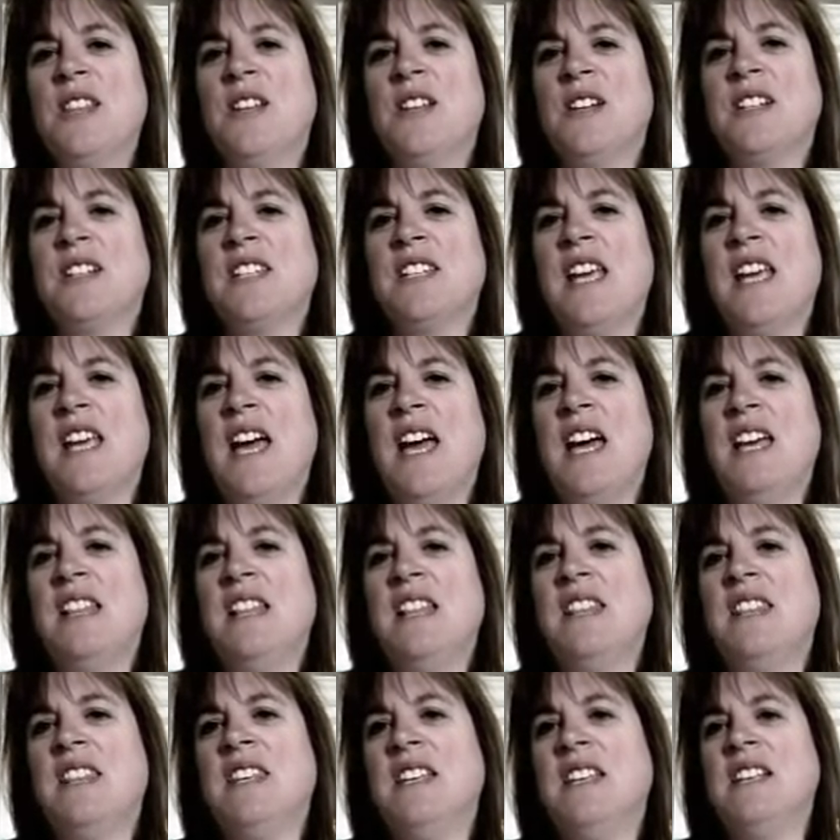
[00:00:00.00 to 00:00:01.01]
looked
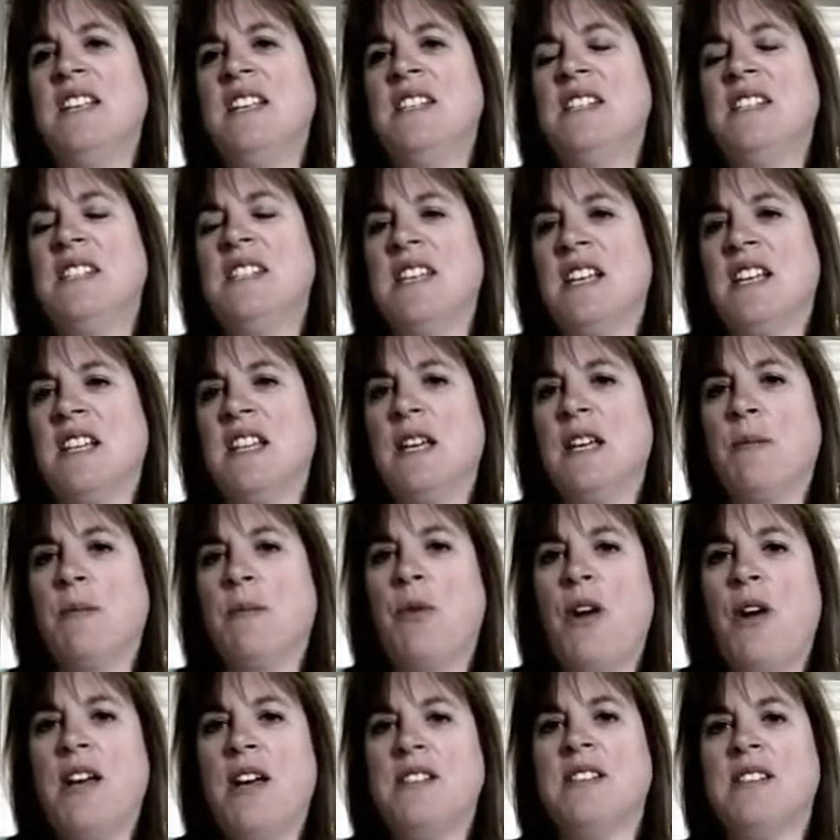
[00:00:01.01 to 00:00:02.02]
at this cyclic
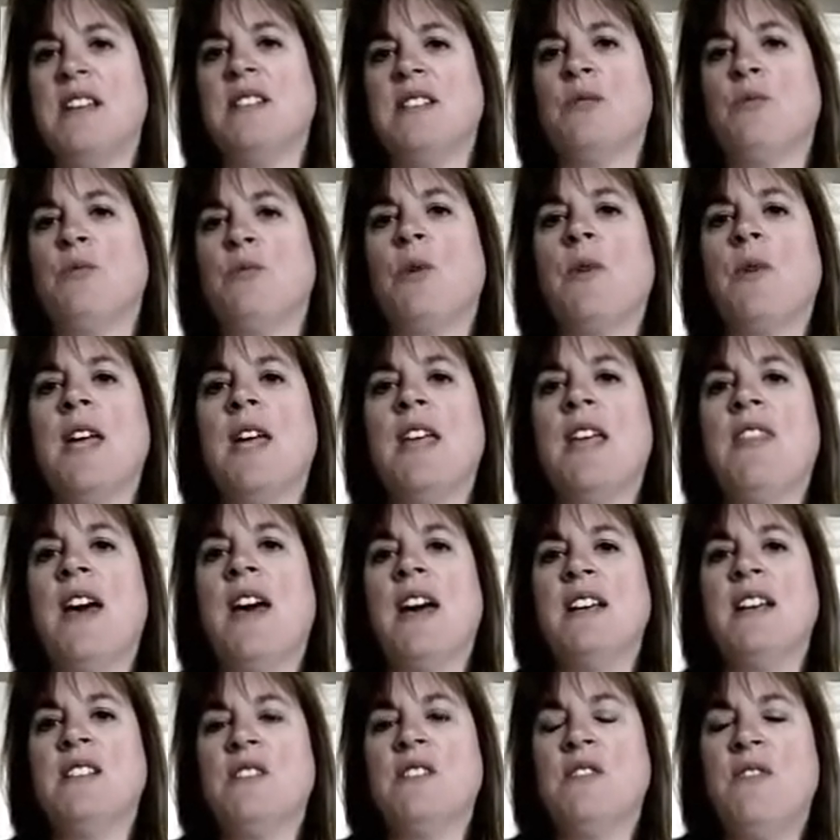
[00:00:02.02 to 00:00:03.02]
process where we had the
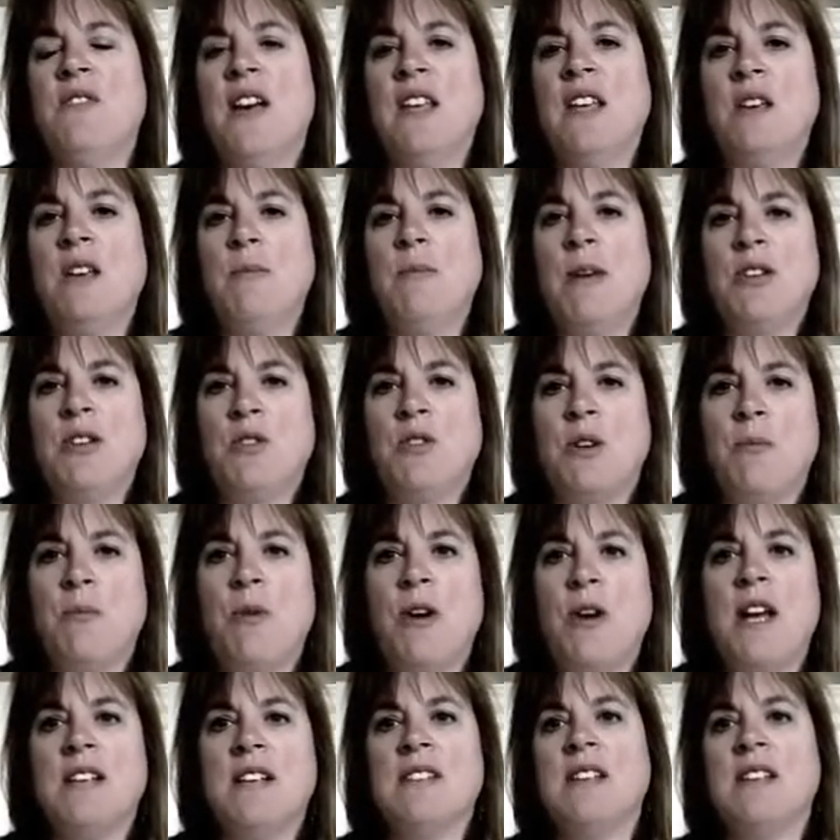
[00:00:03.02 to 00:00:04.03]
isovolumetric
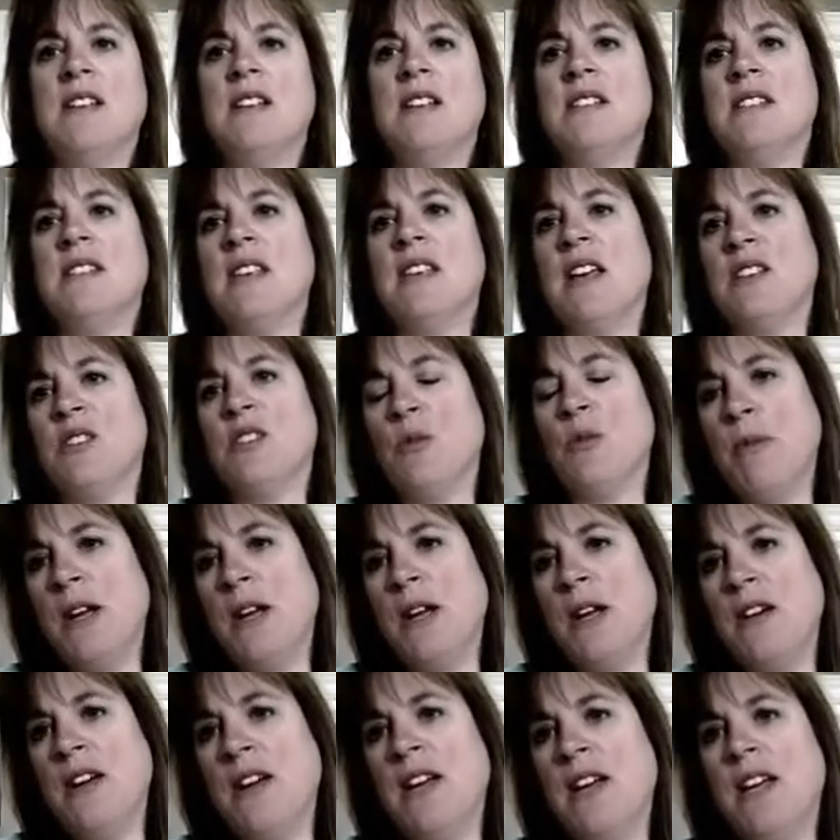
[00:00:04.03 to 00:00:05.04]
process, the
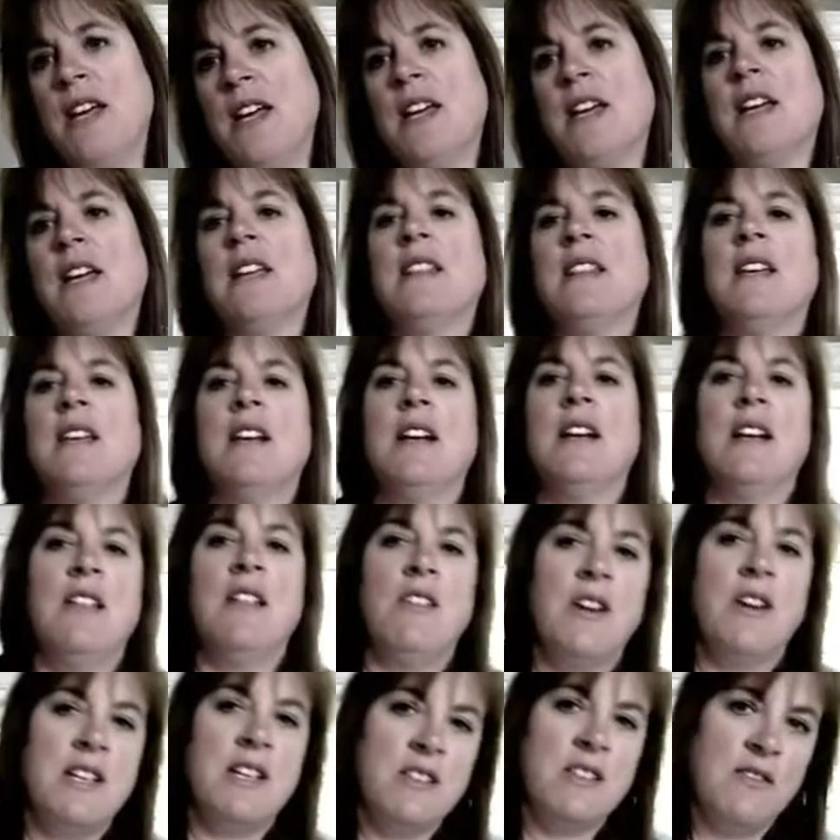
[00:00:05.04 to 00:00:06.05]
isobaric, and then
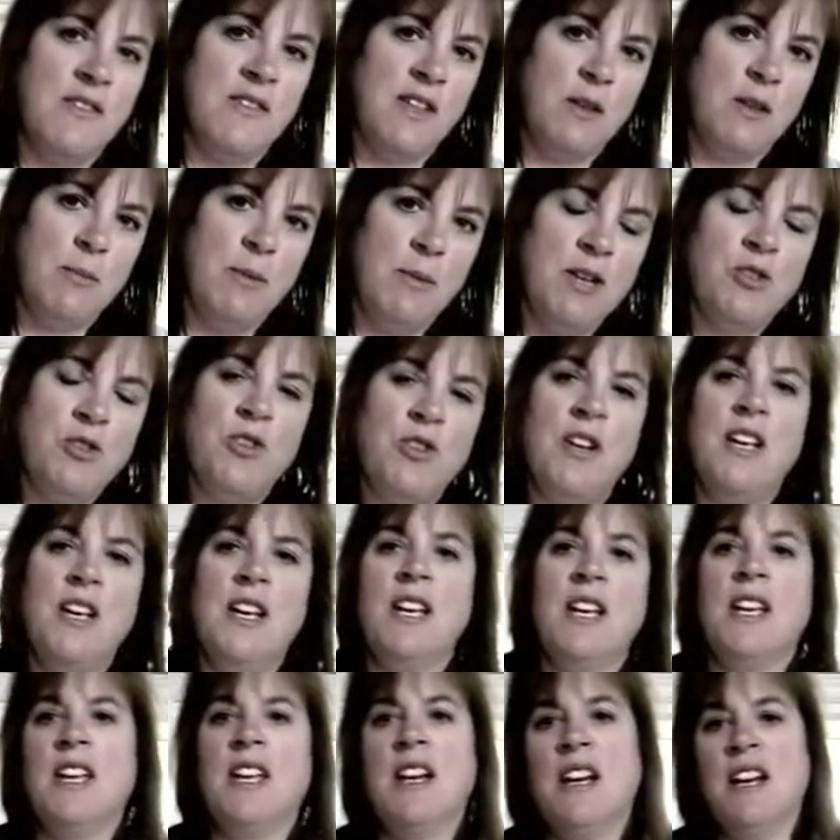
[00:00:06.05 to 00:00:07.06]
another
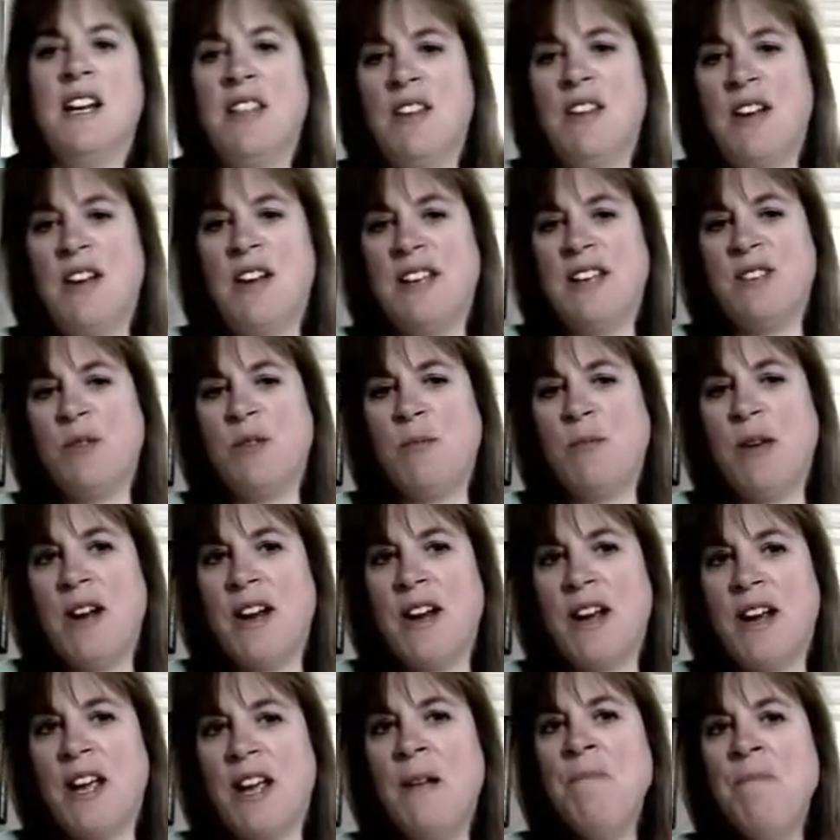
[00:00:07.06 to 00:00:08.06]
isovolumetric, and another
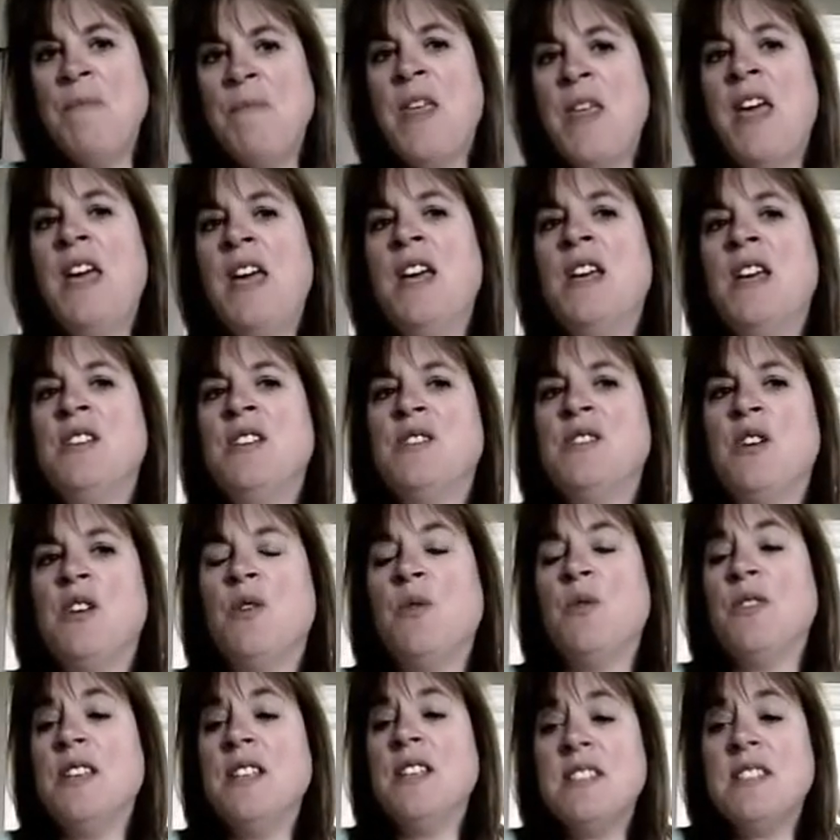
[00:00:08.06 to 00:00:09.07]
isobaric.
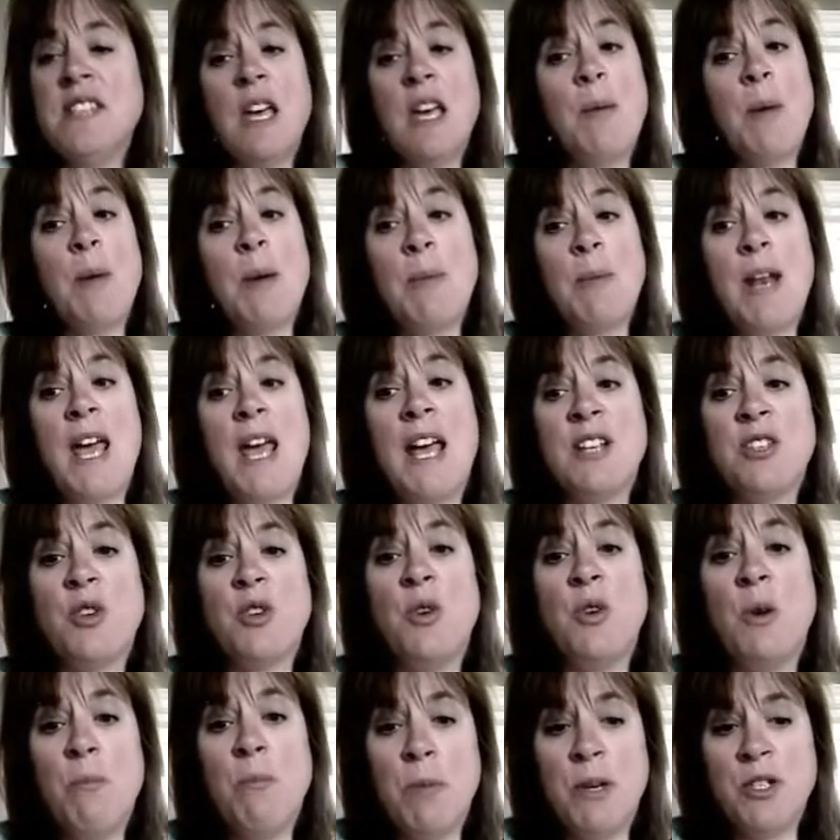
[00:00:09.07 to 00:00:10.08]
So this time I'm going to ask
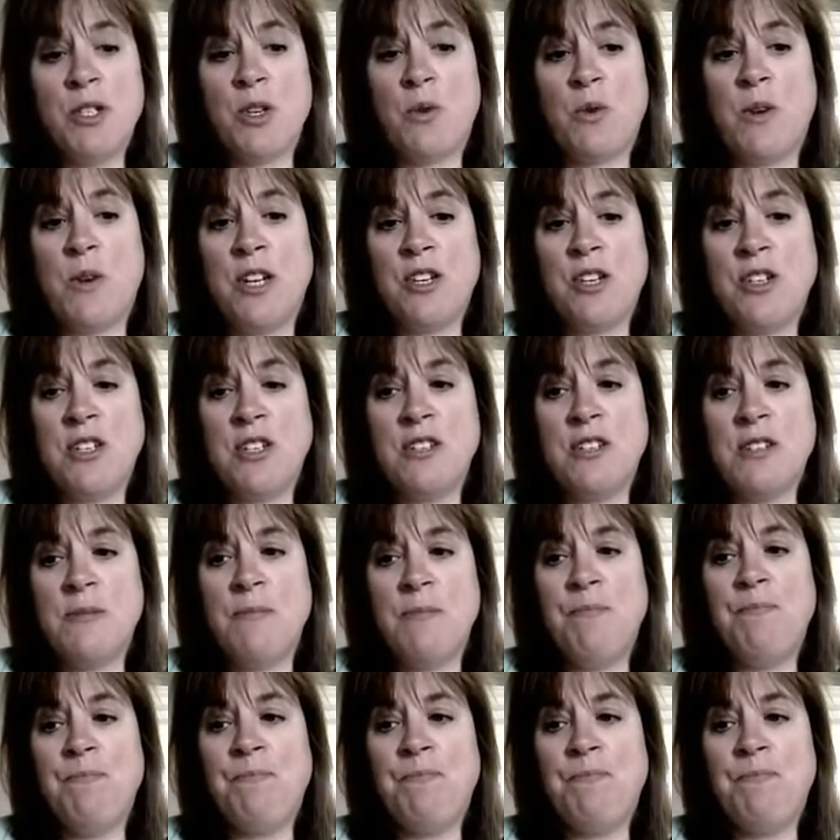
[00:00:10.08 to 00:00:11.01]
you a bunch of questions.